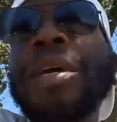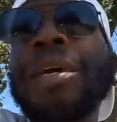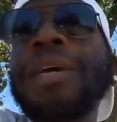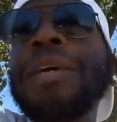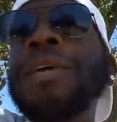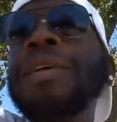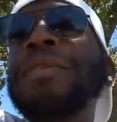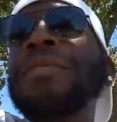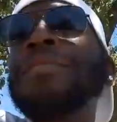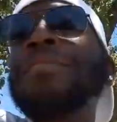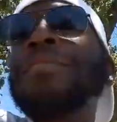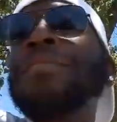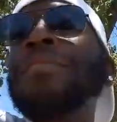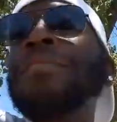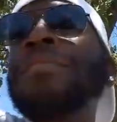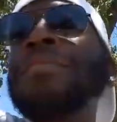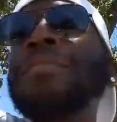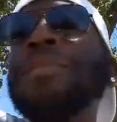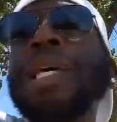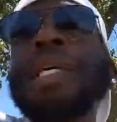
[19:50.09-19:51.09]
hey,
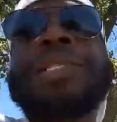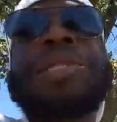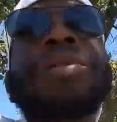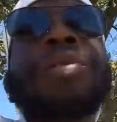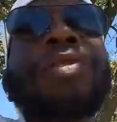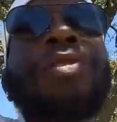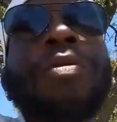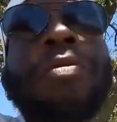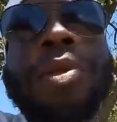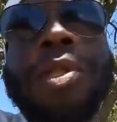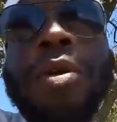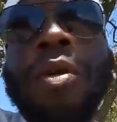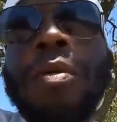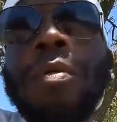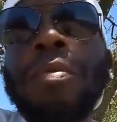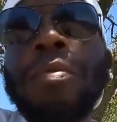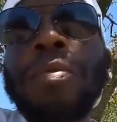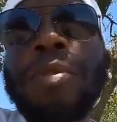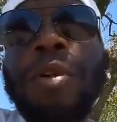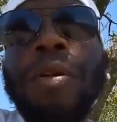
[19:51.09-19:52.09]
that's on you. But
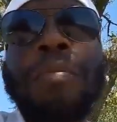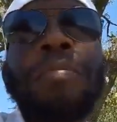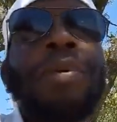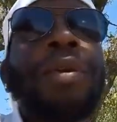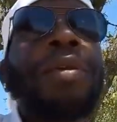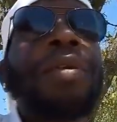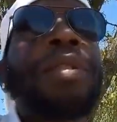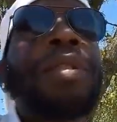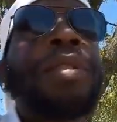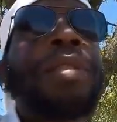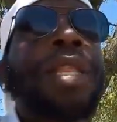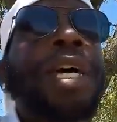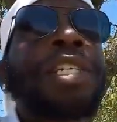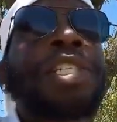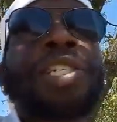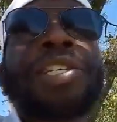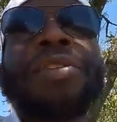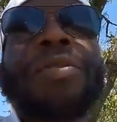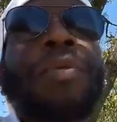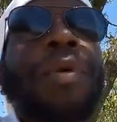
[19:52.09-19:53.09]
don't be
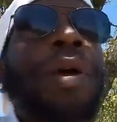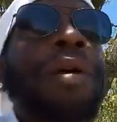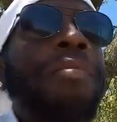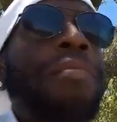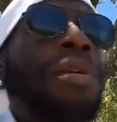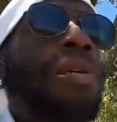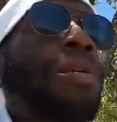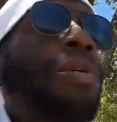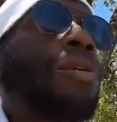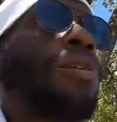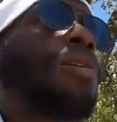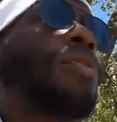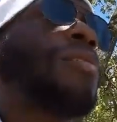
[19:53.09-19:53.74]
that shit around me.